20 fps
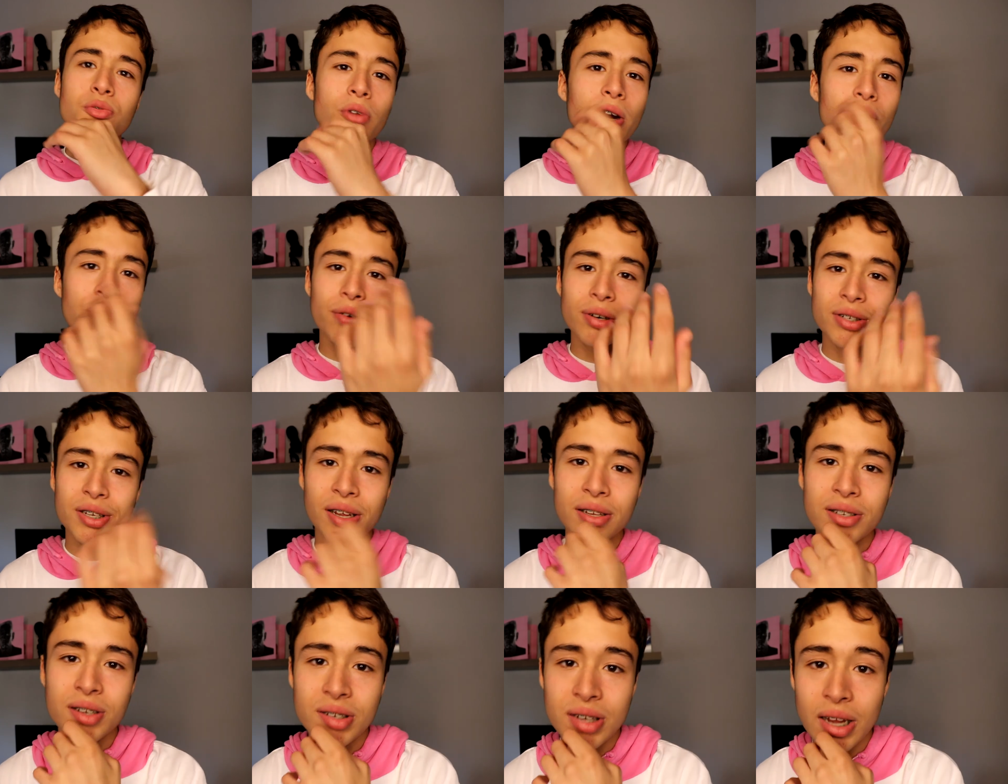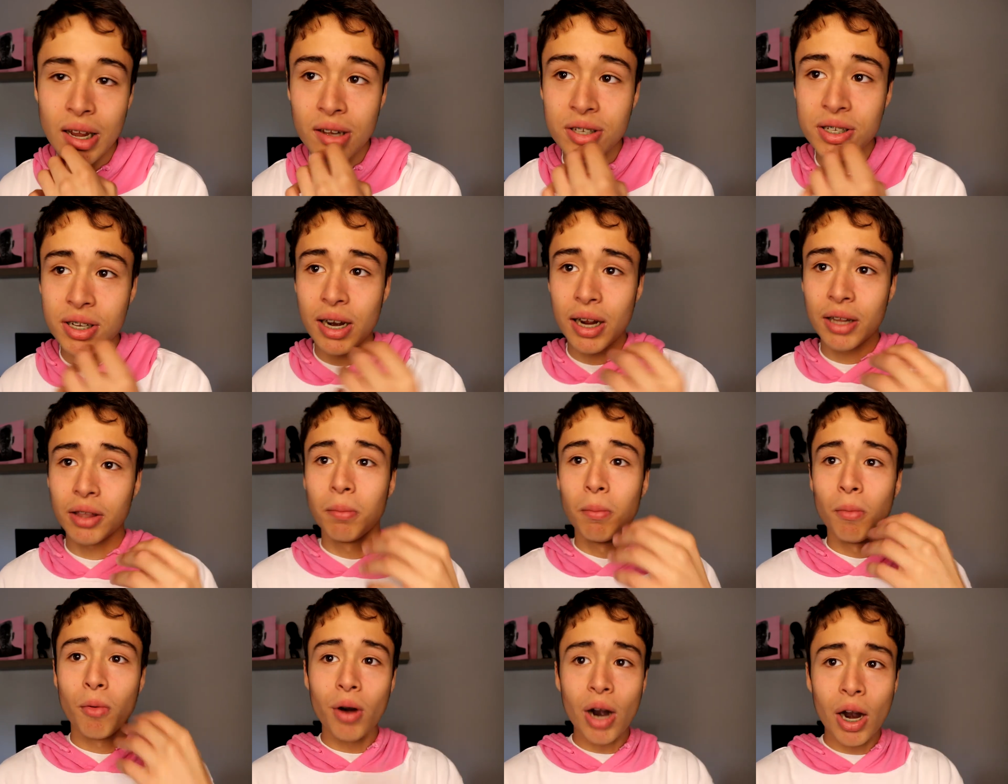24 seconds of silence? And
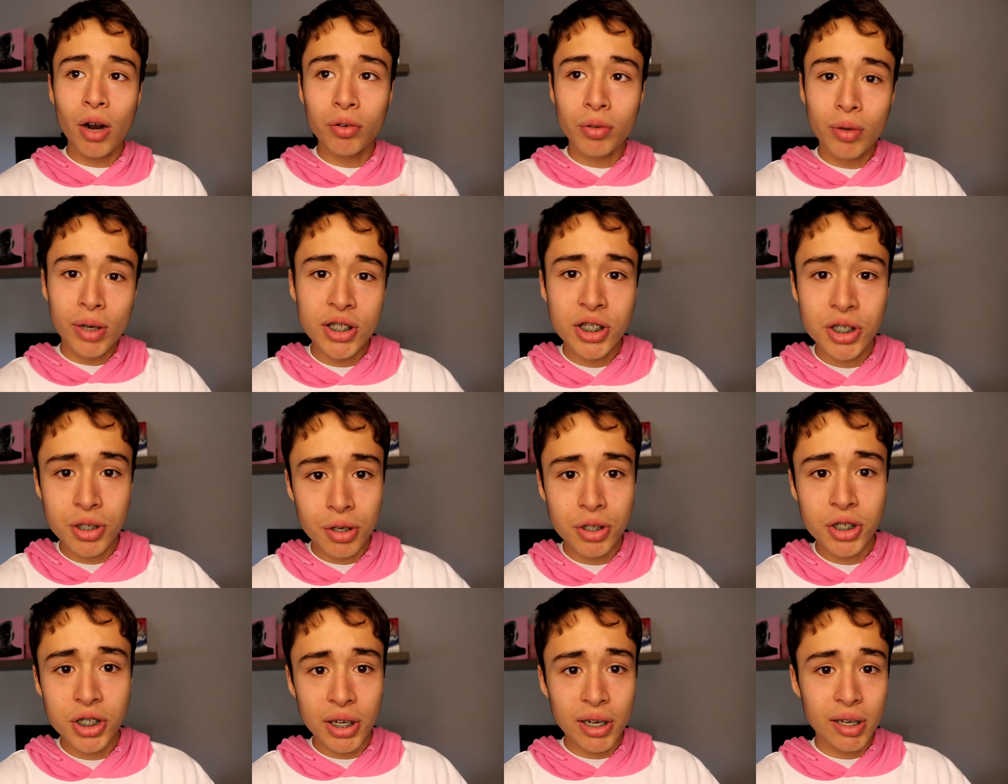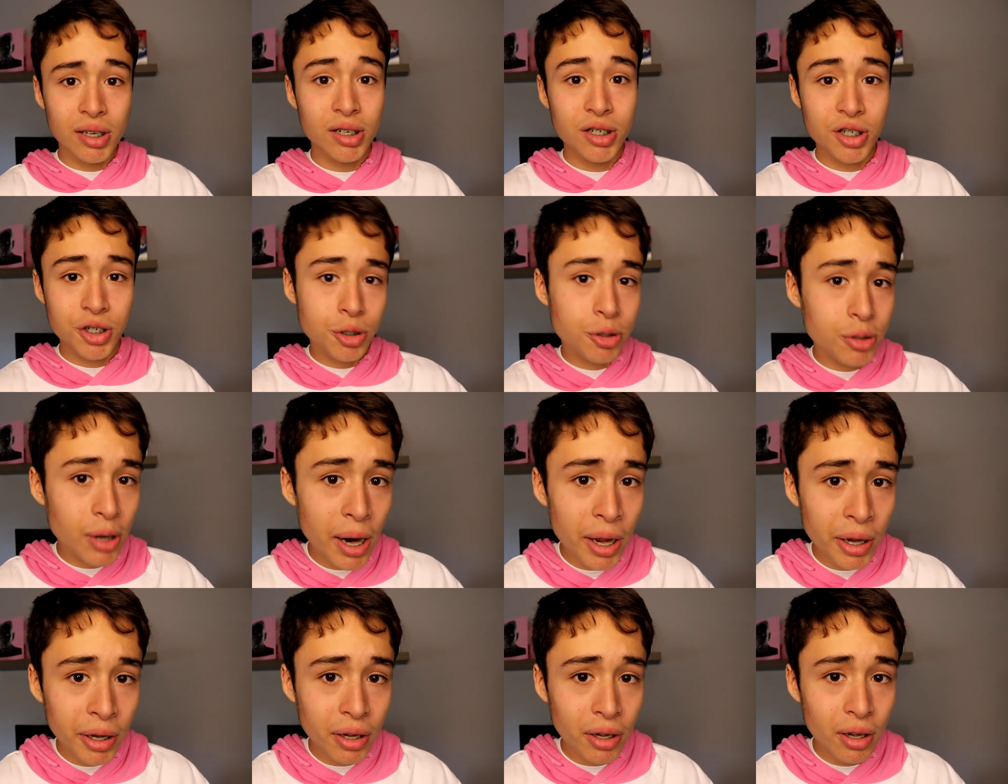the more I research in this
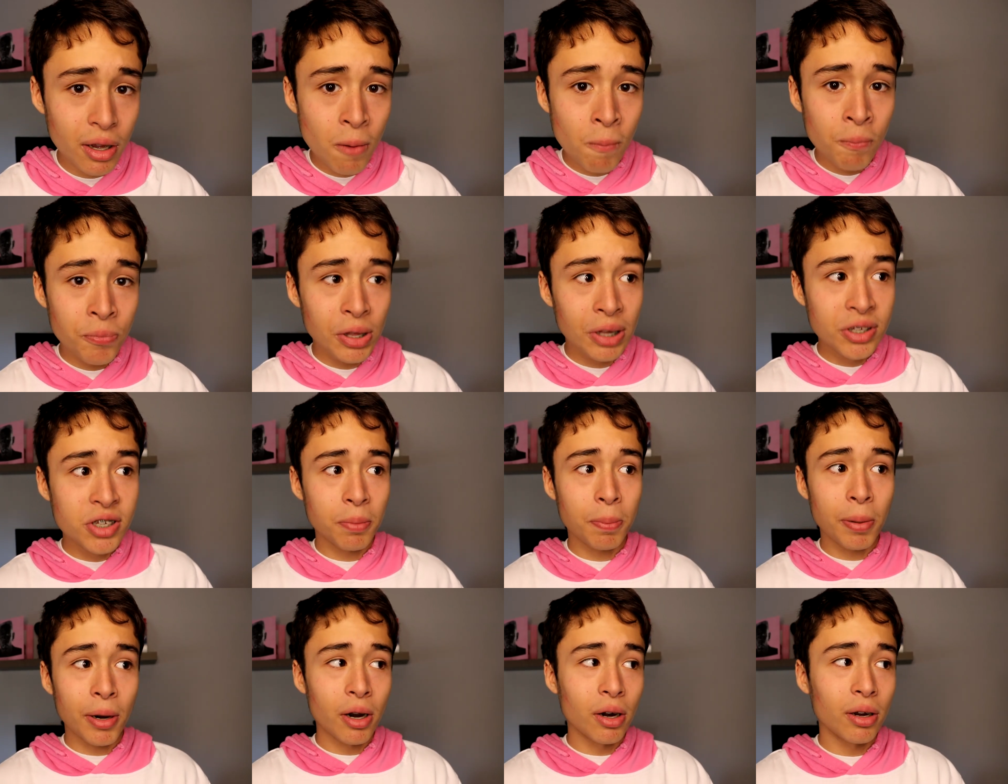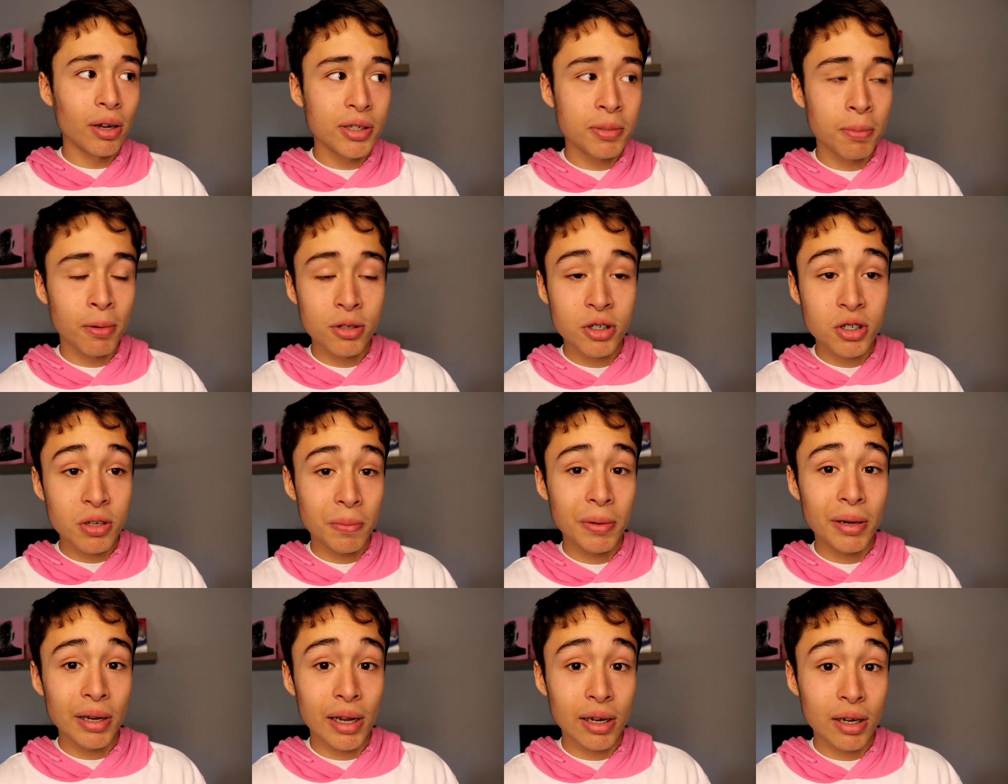track, it's apparently supposed to
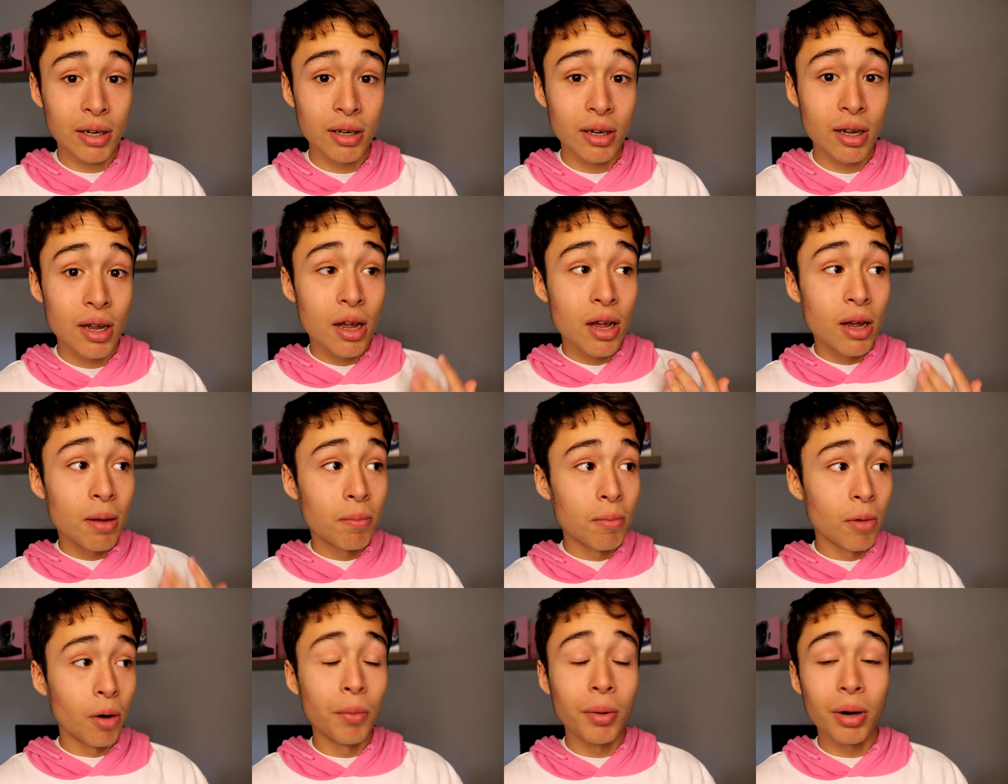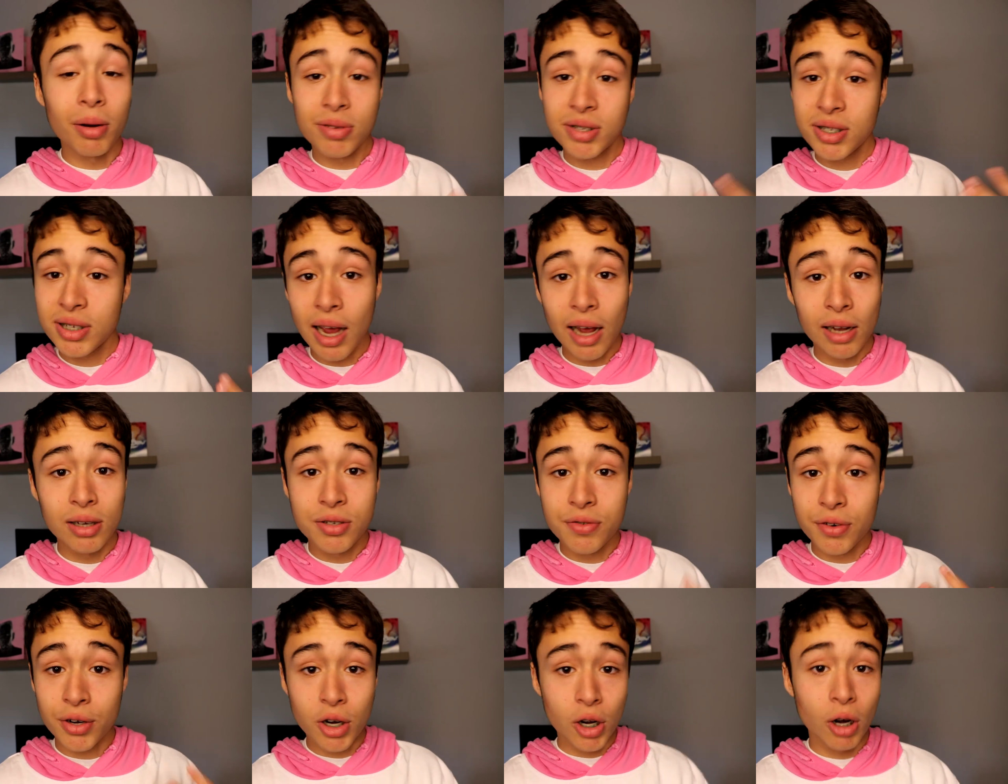be like a moment of
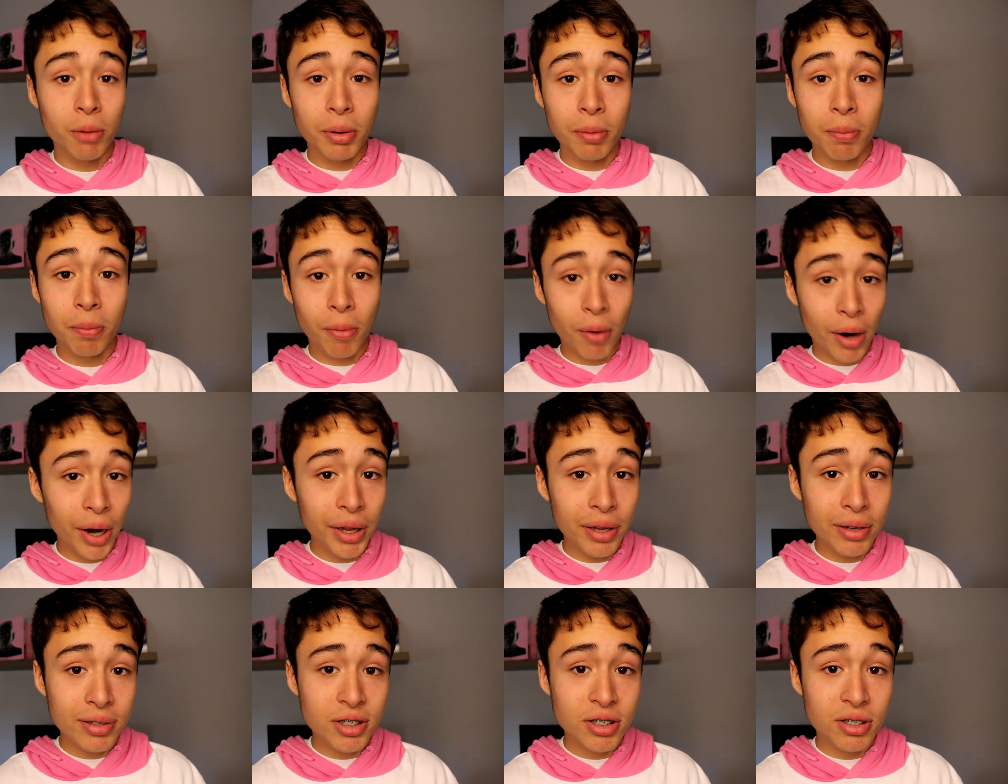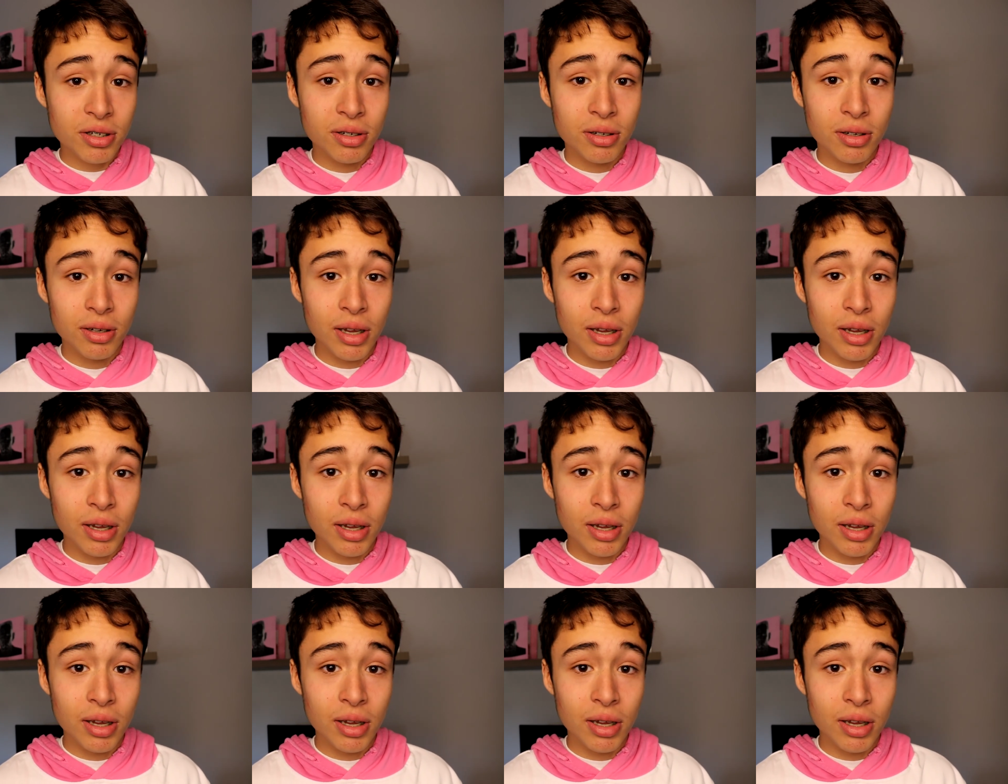silence for Kobe Bryant.